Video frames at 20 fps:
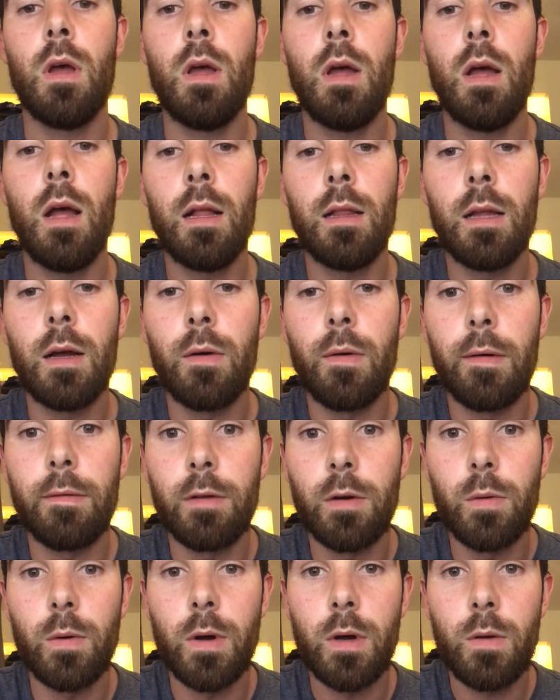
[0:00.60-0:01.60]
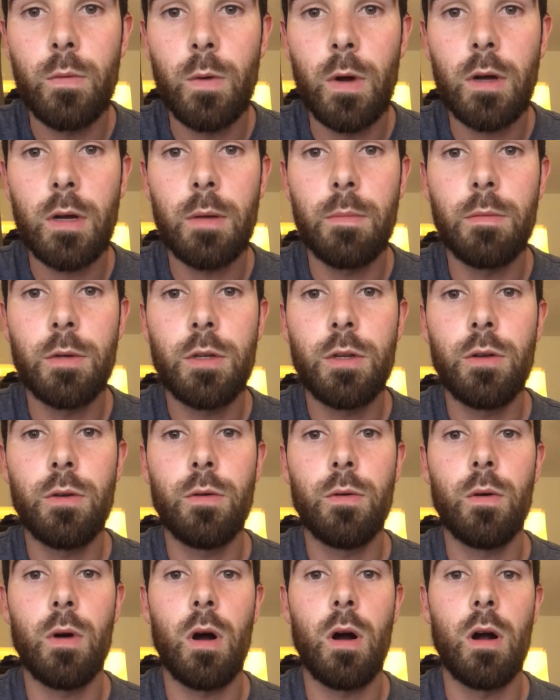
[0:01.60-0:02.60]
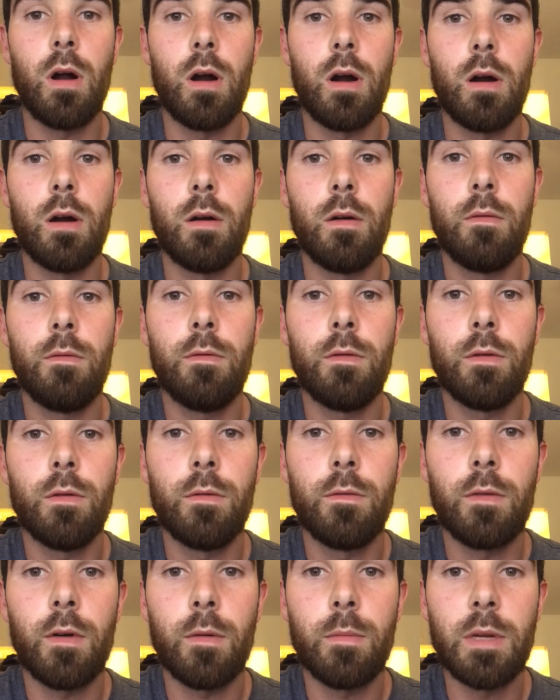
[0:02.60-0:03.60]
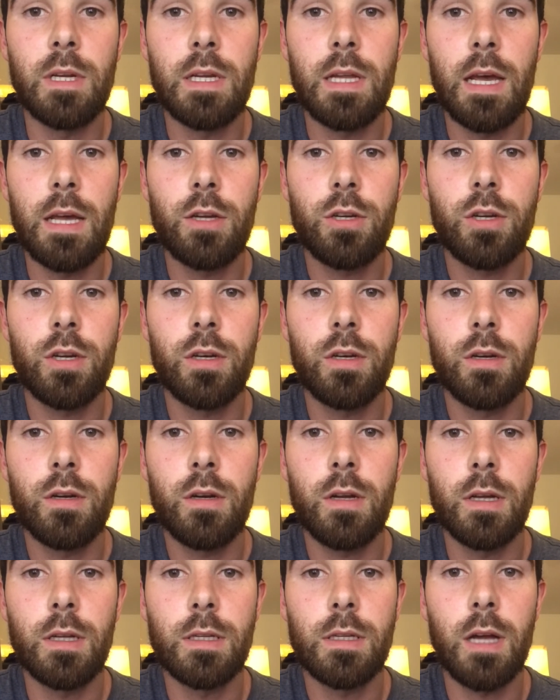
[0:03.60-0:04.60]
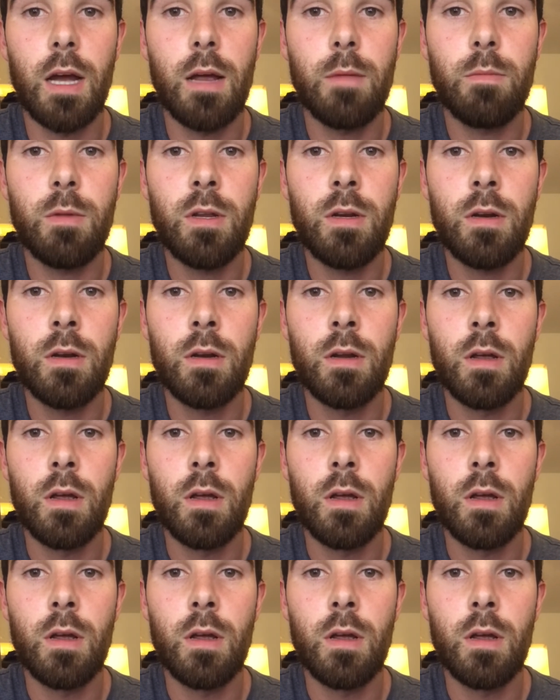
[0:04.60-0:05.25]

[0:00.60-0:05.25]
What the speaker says: Hello everyone, welcome to our food fermentation assignment.